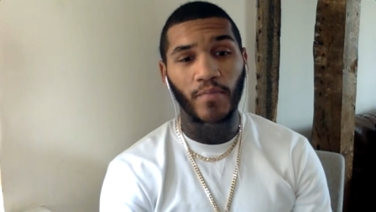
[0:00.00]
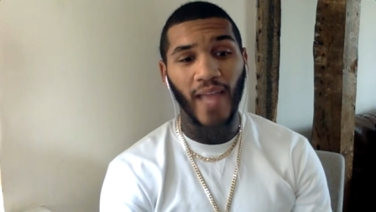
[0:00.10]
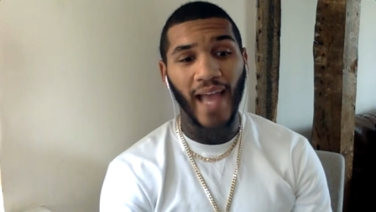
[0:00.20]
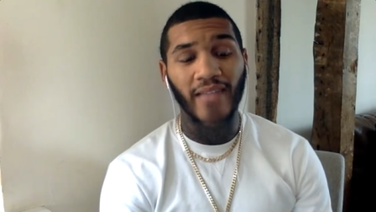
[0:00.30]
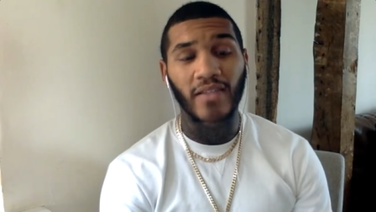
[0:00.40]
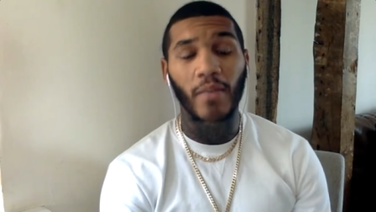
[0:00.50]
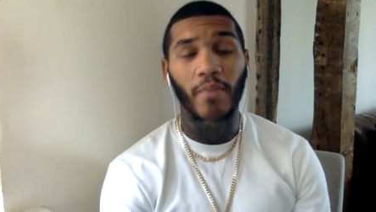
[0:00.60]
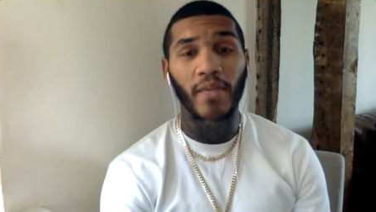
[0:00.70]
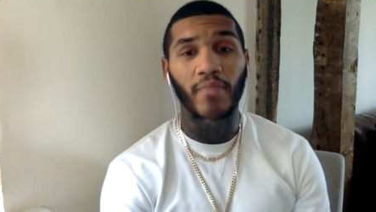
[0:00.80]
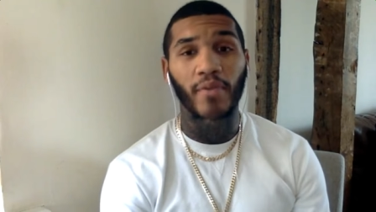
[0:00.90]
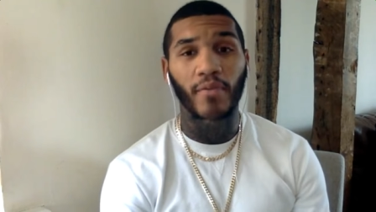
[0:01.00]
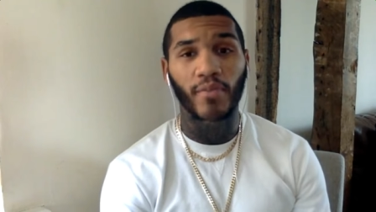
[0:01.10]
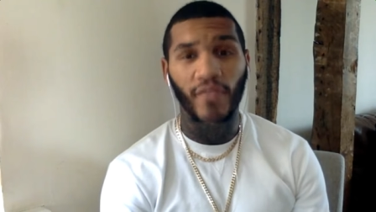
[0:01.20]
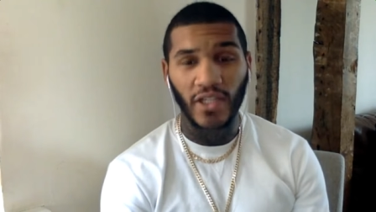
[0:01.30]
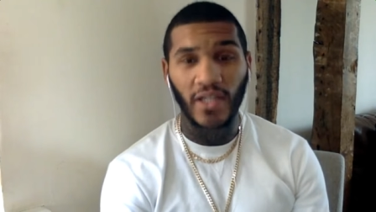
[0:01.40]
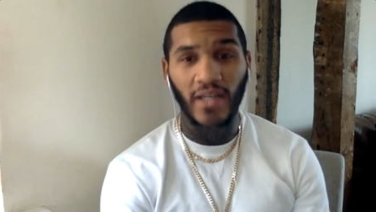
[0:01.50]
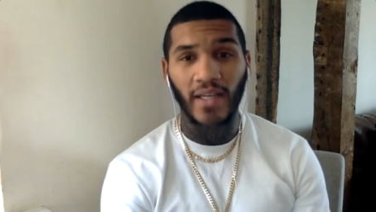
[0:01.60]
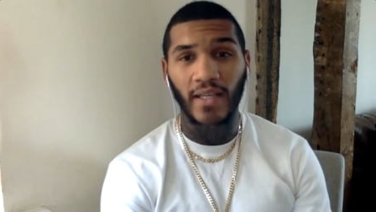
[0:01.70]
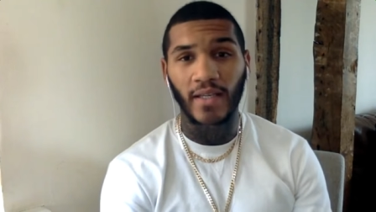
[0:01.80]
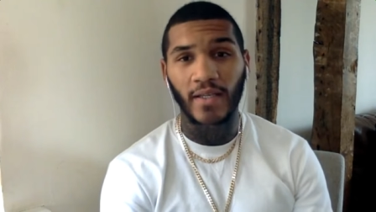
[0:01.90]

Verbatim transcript: and compete professionally.